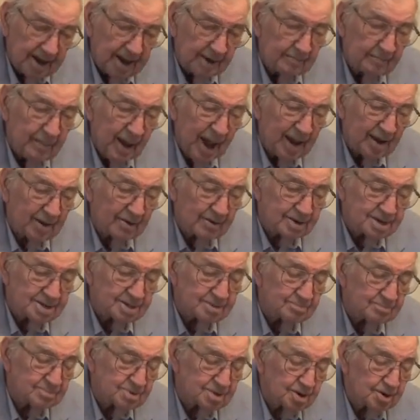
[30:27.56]
then get back on
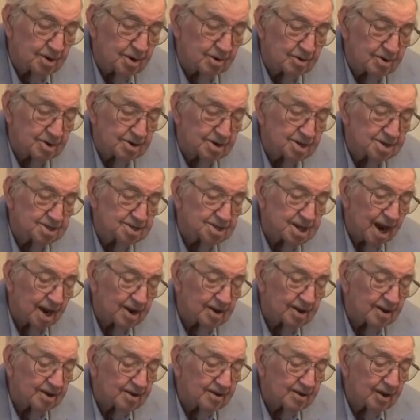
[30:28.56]
some good
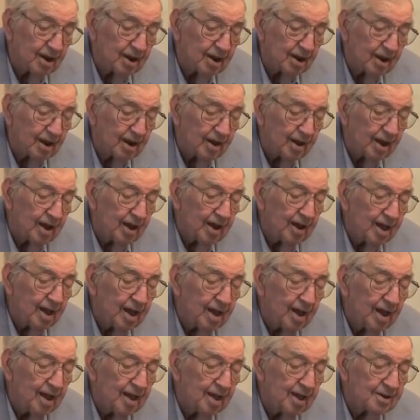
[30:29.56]
solid
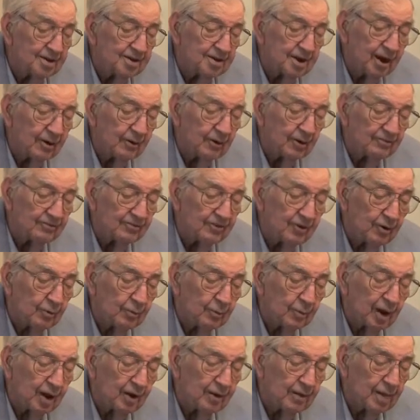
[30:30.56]
terra
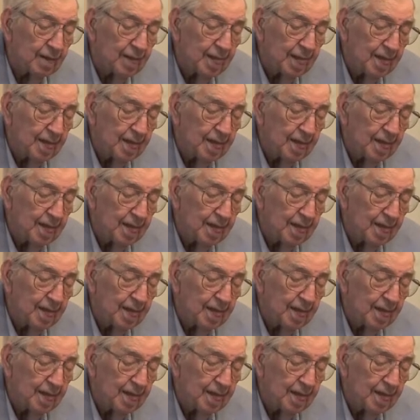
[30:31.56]
firma.